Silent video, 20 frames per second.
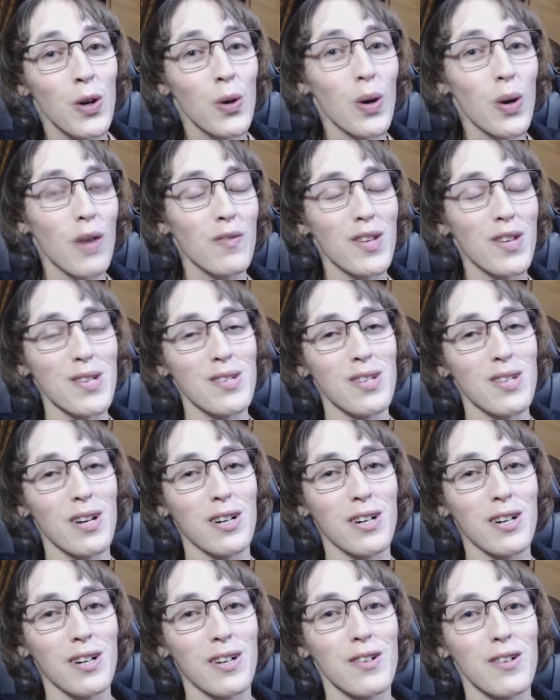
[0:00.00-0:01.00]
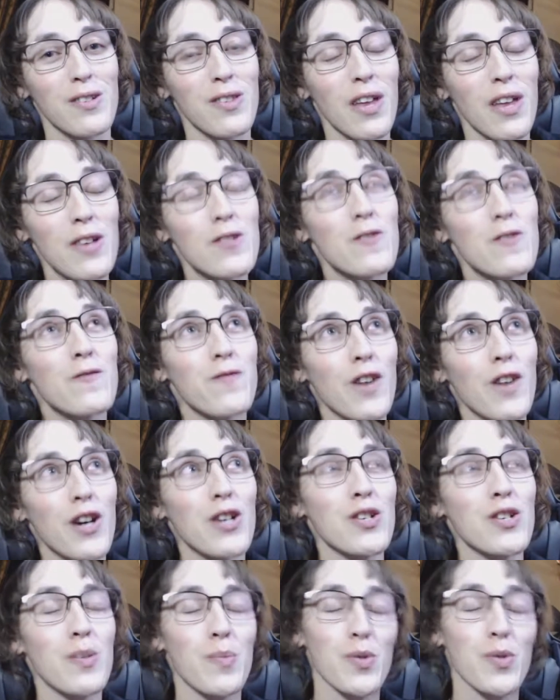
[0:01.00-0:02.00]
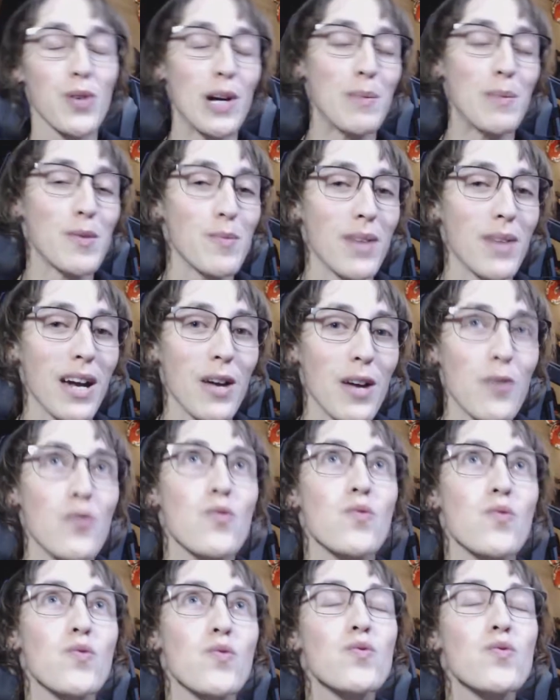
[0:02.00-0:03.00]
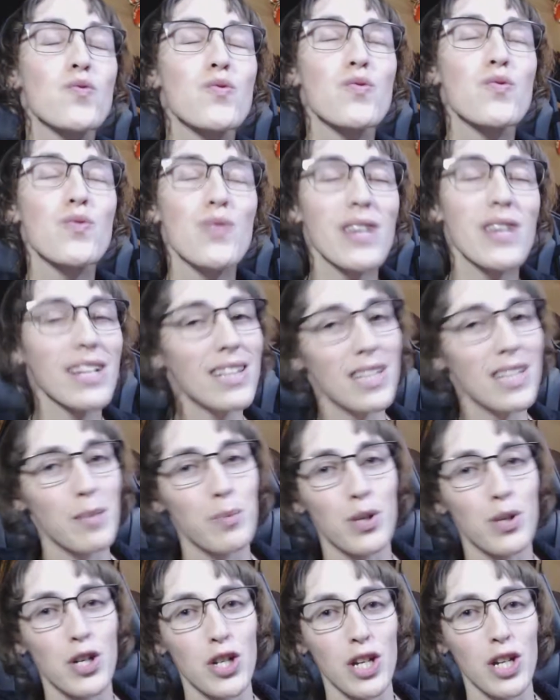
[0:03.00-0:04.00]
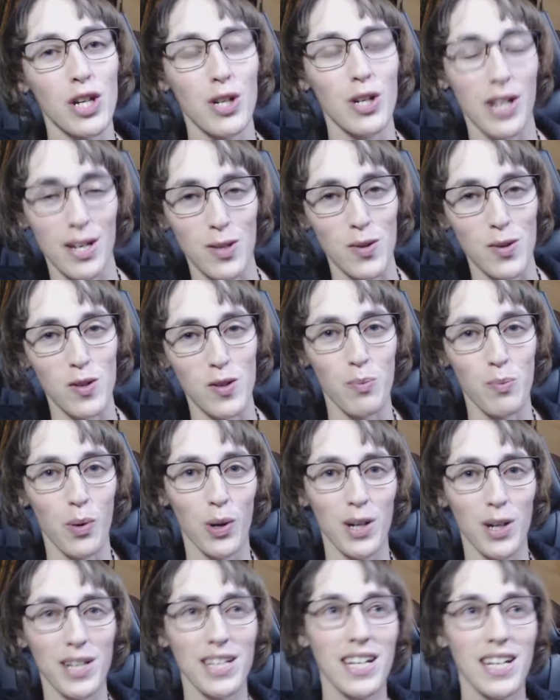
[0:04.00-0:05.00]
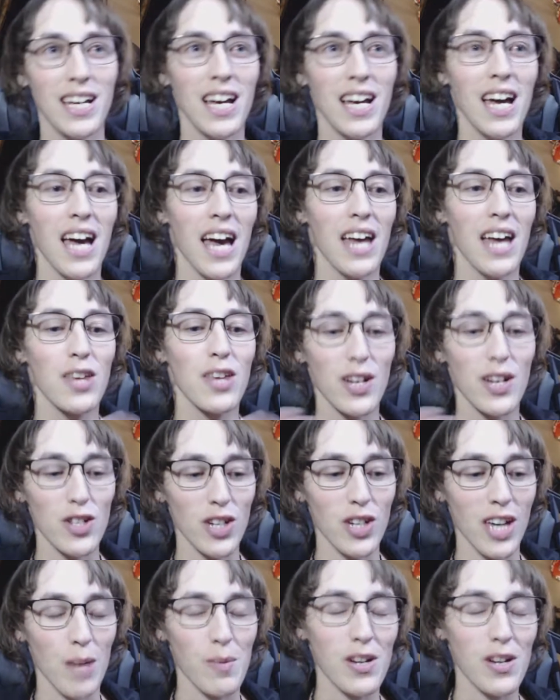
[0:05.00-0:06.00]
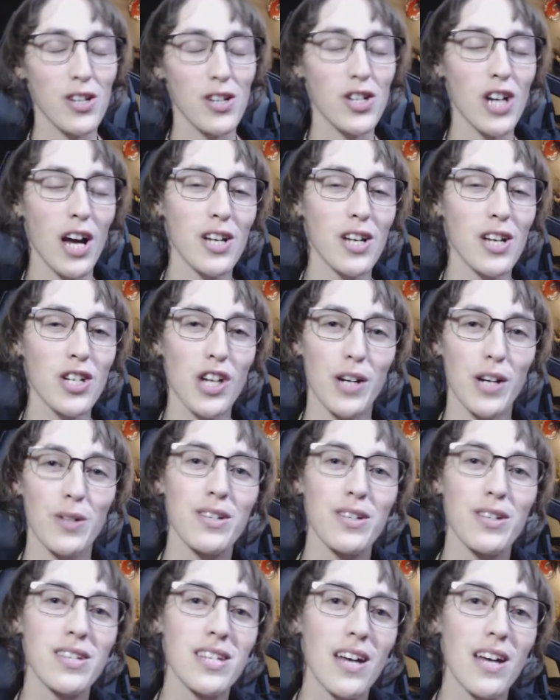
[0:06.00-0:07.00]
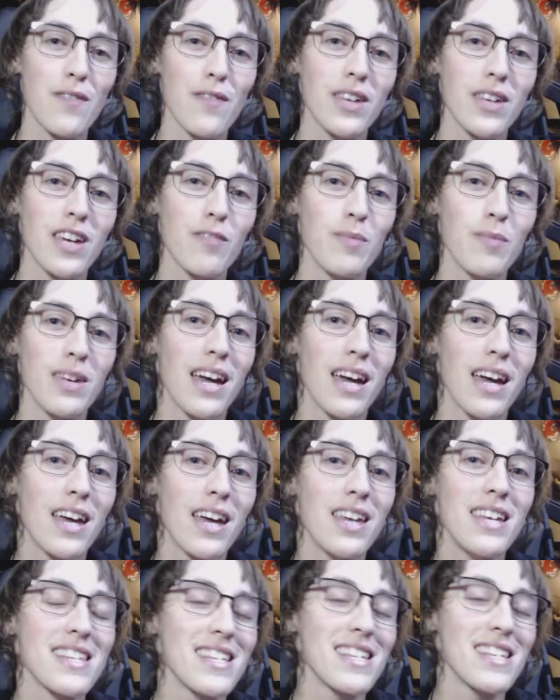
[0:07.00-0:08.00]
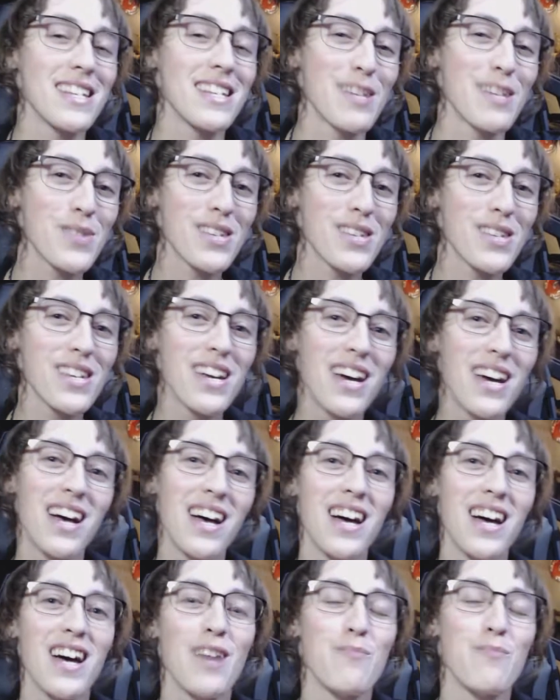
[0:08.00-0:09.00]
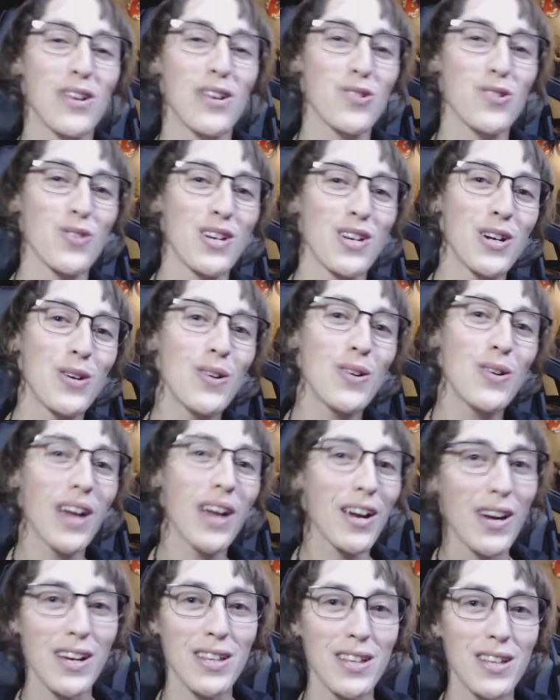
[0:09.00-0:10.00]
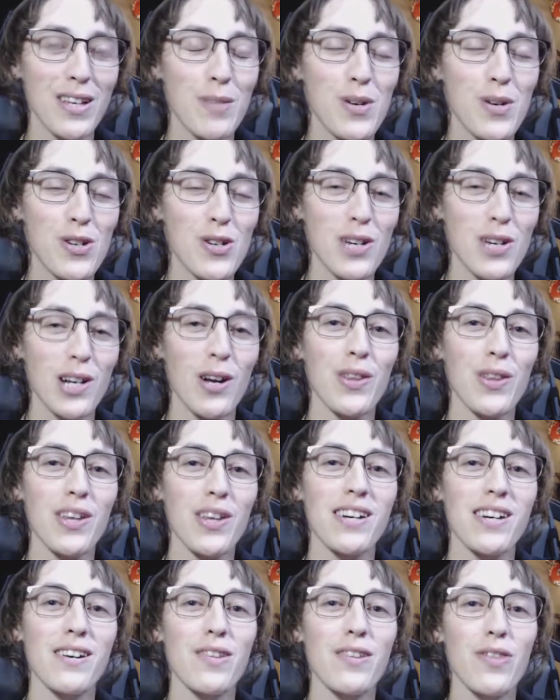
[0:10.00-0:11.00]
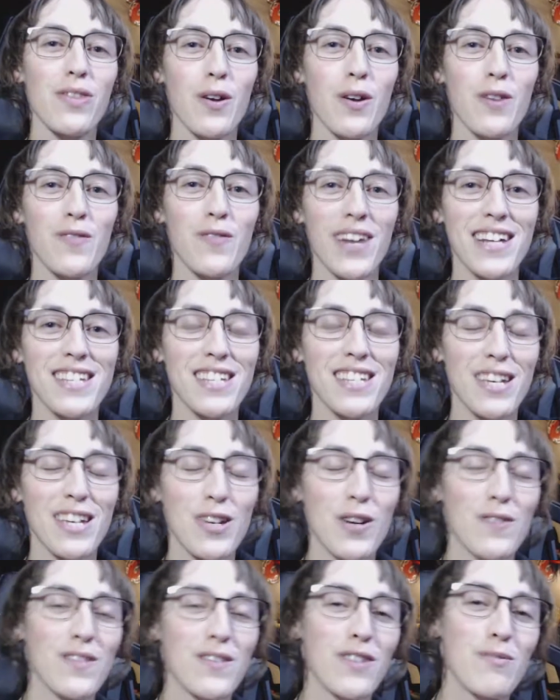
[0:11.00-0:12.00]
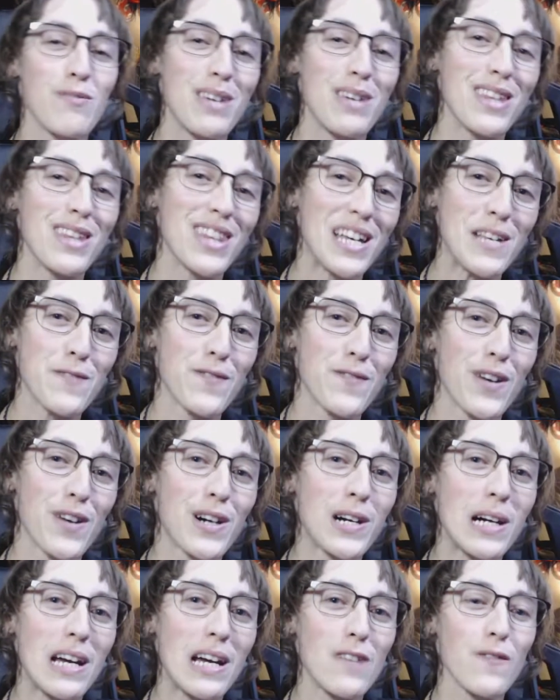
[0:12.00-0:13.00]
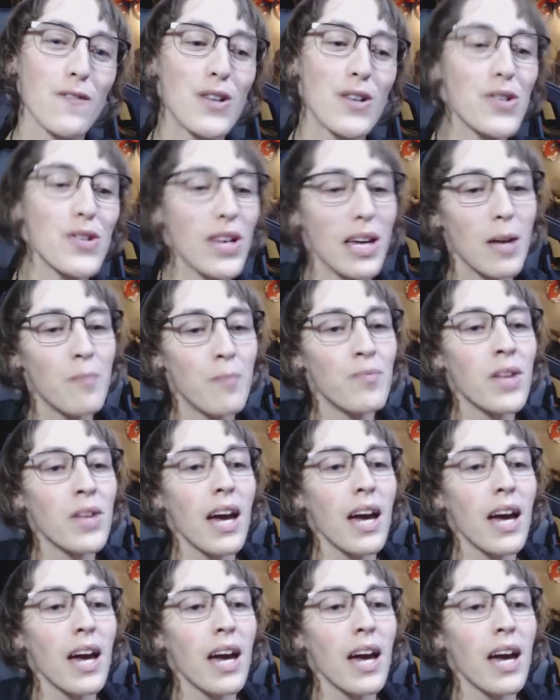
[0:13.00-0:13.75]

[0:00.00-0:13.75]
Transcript: who have thus far subscribed to me. I greatly appreciate you guys' support. You guys check out my channel and stuff and give me hints and tips. Mastering Code, I greatly appreciate all the advice that you have given me thus far, as far as like